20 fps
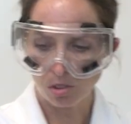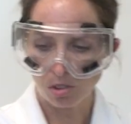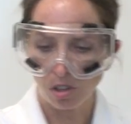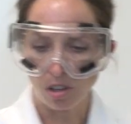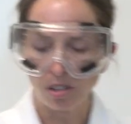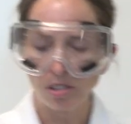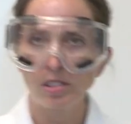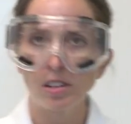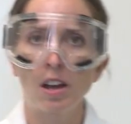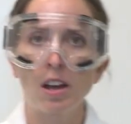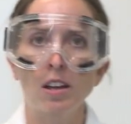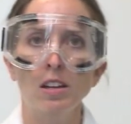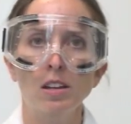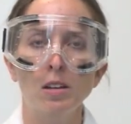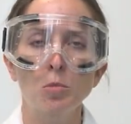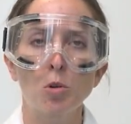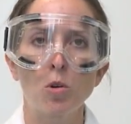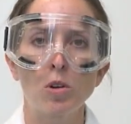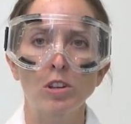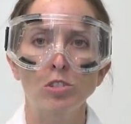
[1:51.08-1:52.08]
start, I
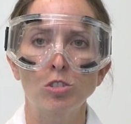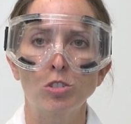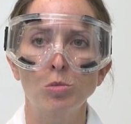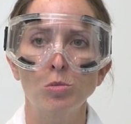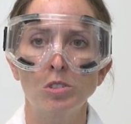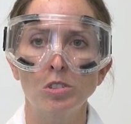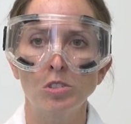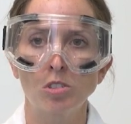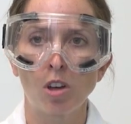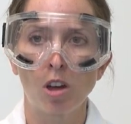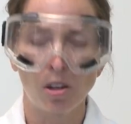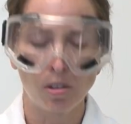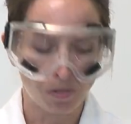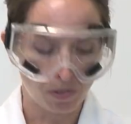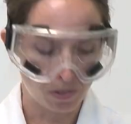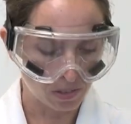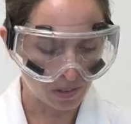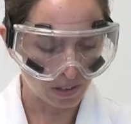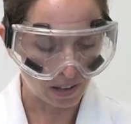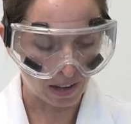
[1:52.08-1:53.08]
am going to
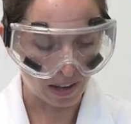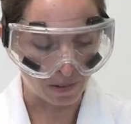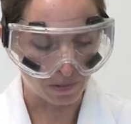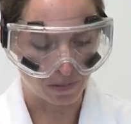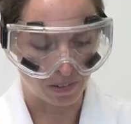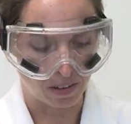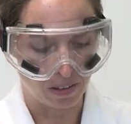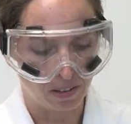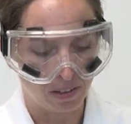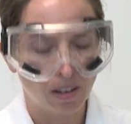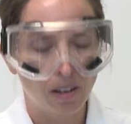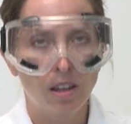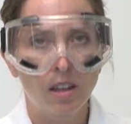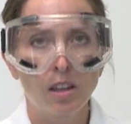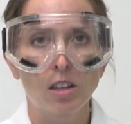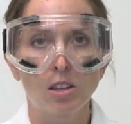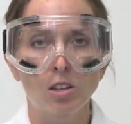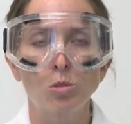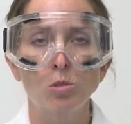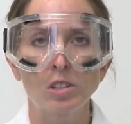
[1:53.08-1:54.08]
dissolve the caffeine
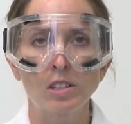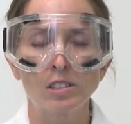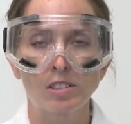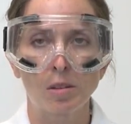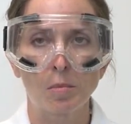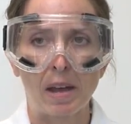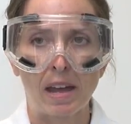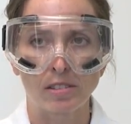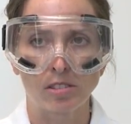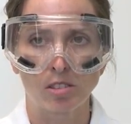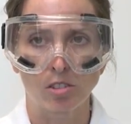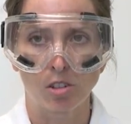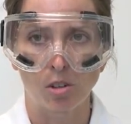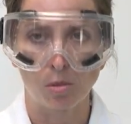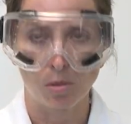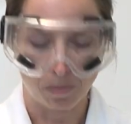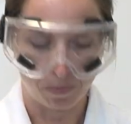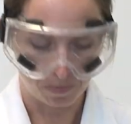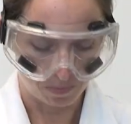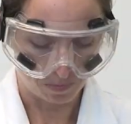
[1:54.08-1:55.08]
using some
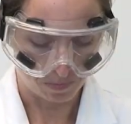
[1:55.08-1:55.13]
acetone.